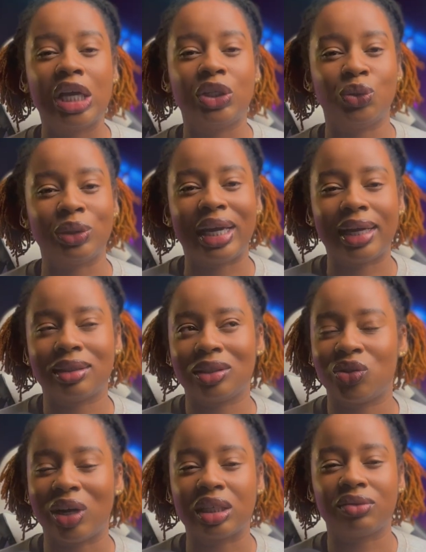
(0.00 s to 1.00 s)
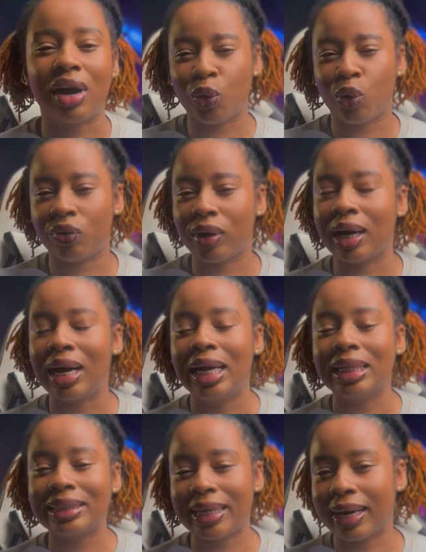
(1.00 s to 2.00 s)
you get to transfer over
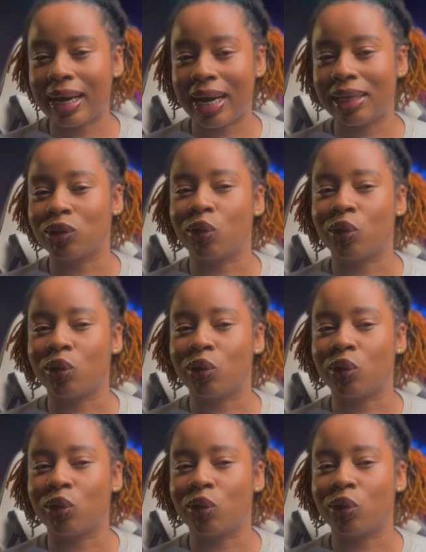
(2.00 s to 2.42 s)
10 kinds